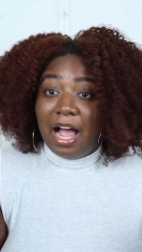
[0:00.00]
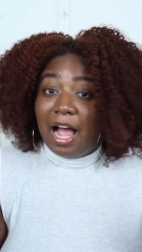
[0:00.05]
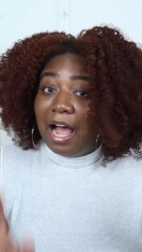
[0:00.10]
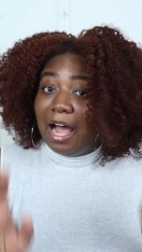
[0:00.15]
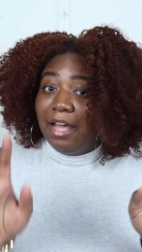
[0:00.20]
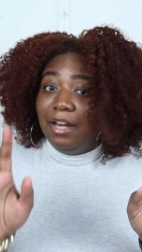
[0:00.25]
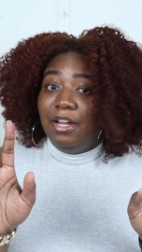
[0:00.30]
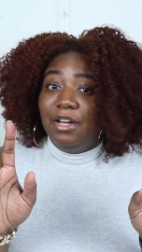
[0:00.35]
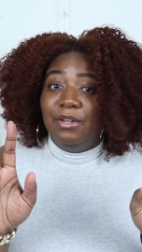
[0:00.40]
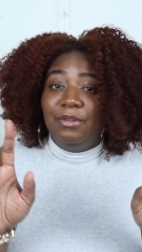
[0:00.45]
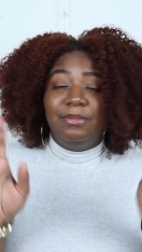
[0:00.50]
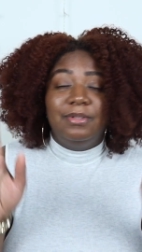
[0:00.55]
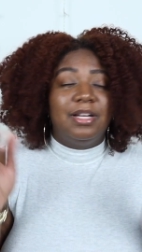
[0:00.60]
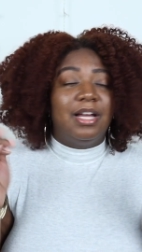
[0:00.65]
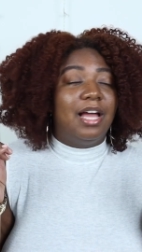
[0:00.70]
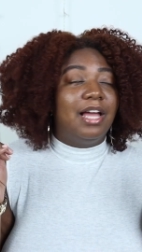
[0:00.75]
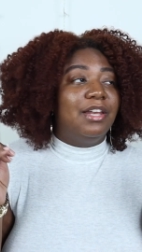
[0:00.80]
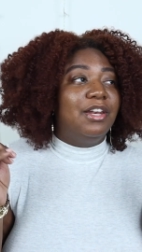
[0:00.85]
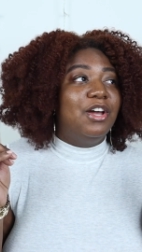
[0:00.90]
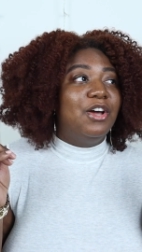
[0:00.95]
I know.
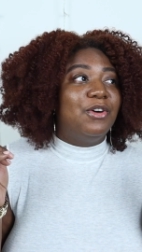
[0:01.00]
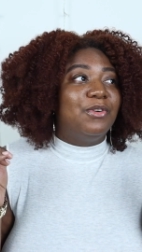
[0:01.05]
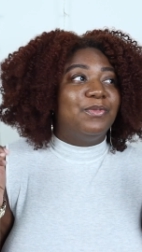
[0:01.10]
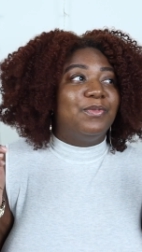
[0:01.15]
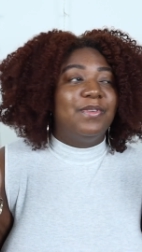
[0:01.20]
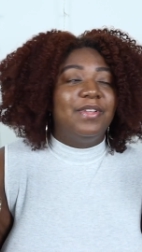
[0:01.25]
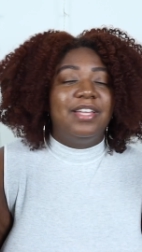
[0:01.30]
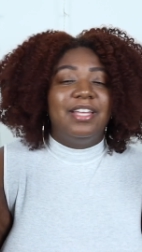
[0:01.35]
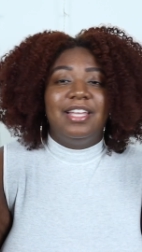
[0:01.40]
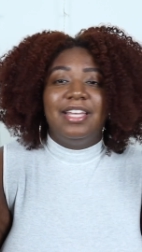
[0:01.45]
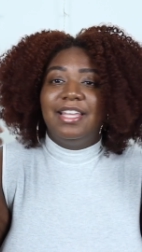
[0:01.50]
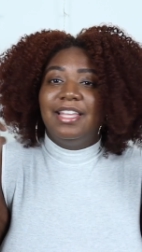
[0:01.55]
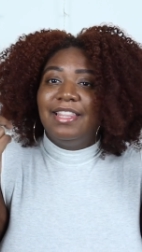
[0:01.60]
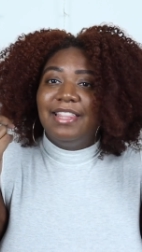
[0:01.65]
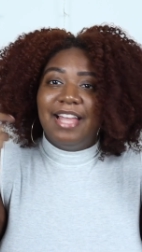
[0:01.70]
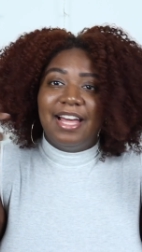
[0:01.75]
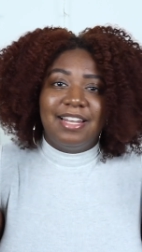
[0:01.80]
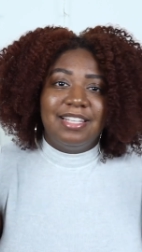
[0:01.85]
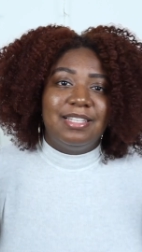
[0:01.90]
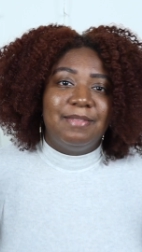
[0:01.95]

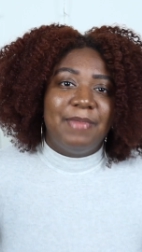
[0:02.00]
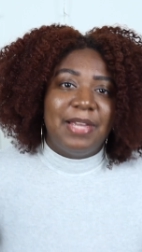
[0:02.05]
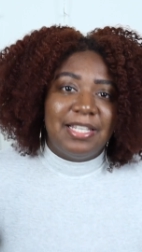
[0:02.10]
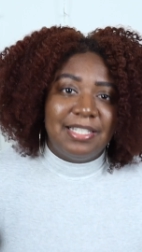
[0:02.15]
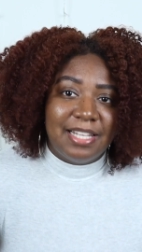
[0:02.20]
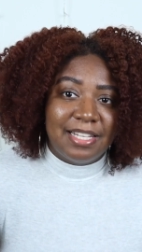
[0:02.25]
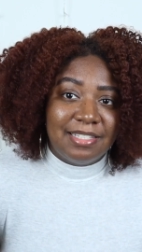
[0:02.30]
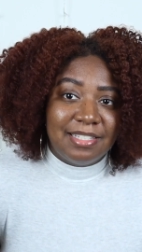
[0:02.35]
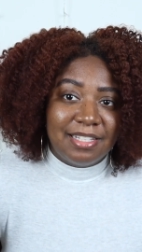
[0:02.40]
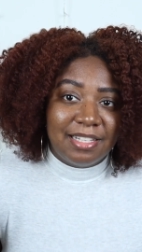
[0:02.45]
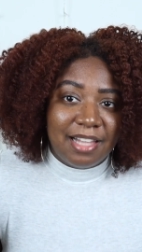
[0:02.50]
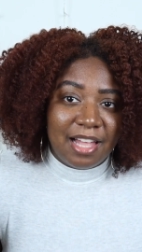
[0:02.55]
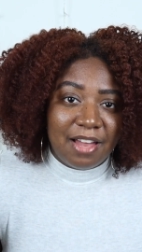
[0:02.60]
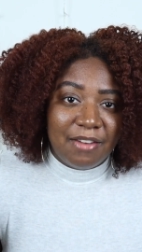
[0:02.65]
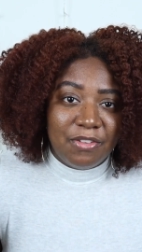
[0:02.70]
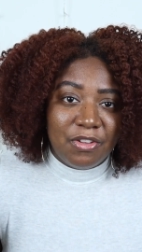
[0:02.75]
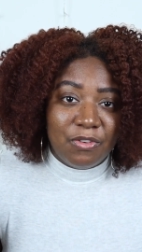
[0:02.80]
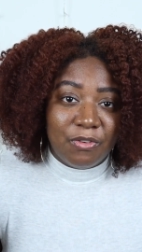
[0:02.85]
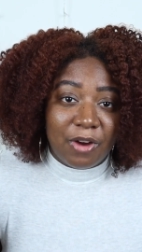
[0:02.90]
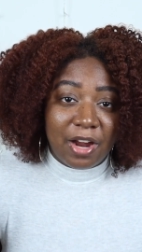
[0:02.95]
That doesn't make sense to a lot of
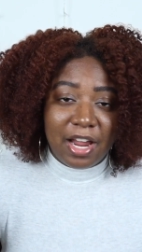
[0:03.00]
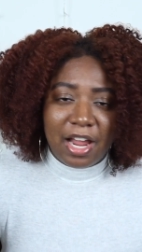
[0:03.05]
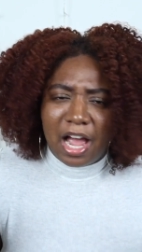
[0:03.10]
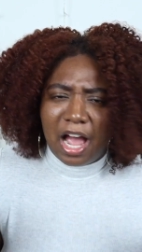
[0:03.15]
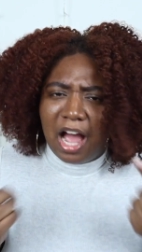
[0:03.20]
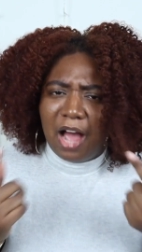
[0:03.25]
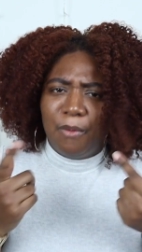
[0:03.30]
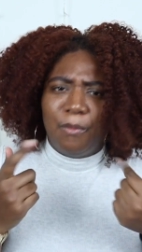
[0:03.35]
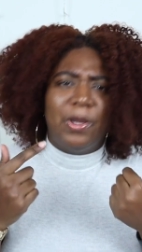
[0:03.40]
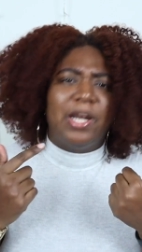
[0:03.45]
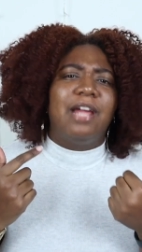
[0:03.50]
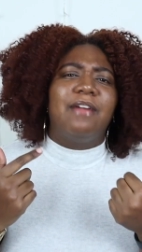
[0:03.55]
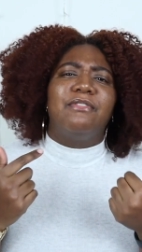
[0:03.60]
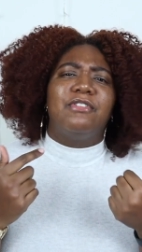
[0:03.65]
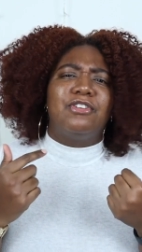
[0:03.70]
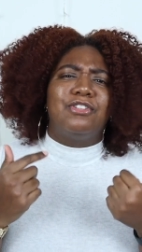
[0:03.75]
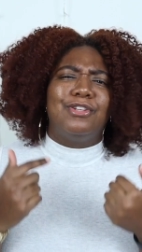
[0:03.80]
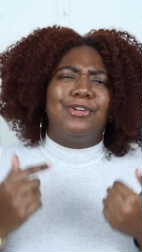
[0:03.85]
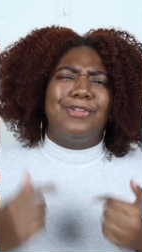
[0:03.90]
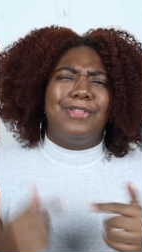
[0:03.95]
you, right? When I
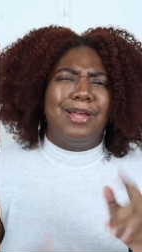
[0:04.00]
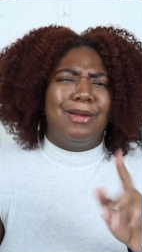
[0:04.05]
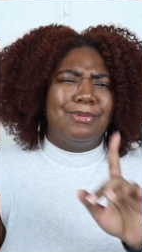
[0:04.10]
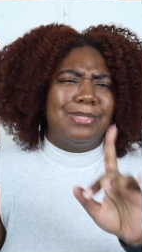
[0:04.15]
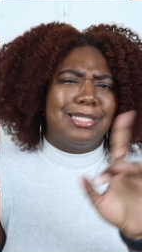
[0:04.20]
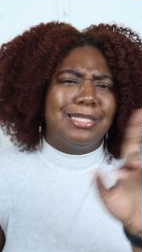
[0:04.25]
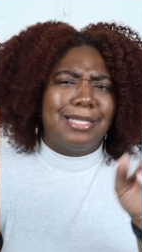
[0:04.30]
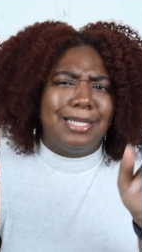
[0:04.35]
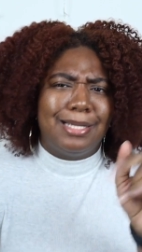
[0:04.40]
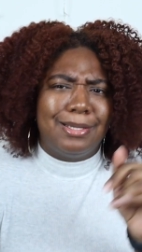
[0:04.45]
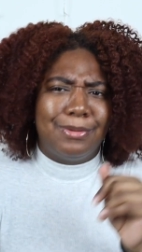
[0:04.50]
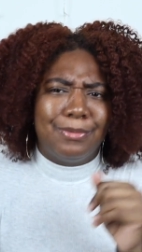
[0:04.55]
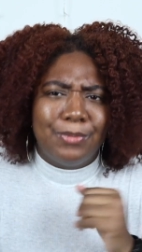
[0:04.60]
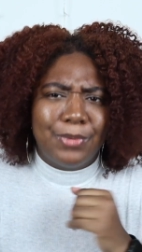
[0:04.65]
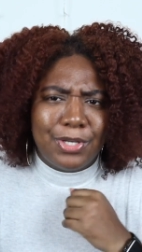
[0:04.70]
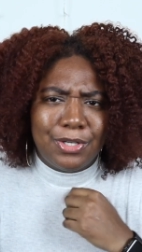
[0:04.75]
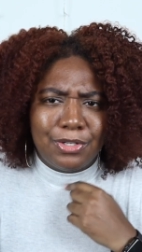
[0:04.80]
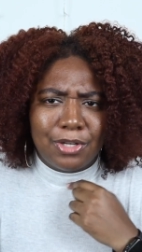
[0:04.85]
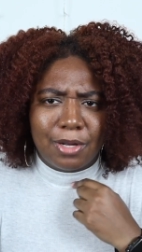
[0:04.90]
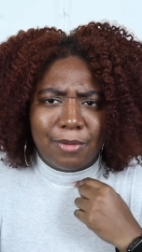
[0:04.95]
first heard that, I was like, what
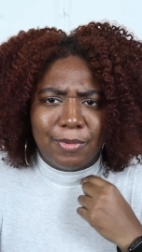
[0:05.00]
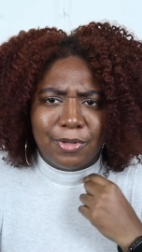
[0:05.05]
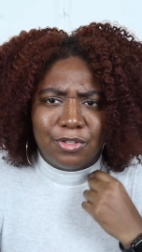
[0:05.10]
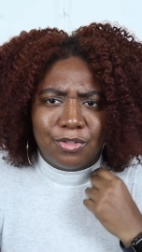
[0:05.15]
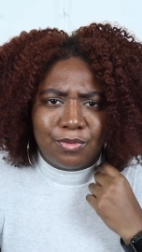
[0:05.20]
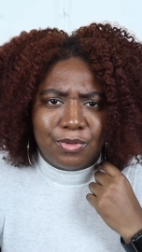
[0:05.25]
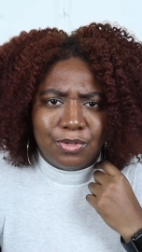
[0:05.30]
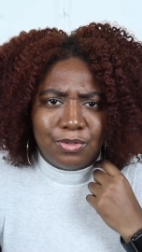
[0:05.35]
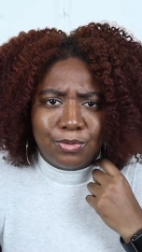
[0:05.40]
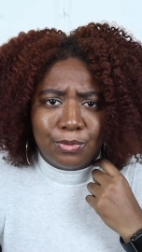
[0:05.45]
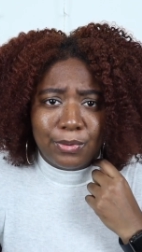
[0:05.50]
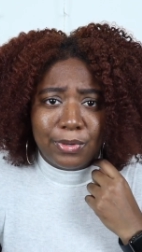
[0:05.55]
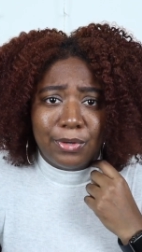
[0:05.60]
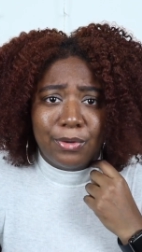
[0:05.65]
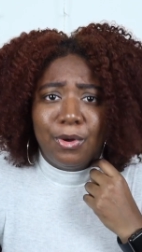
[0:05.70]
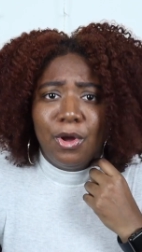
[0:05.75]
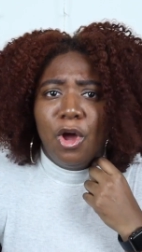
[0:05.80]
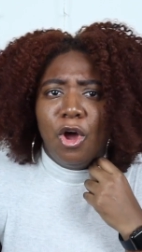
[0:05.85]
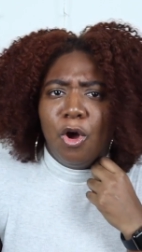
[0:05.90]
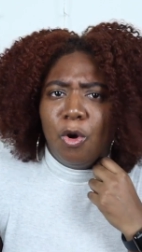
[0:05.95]
are you talking about? Don't use oil.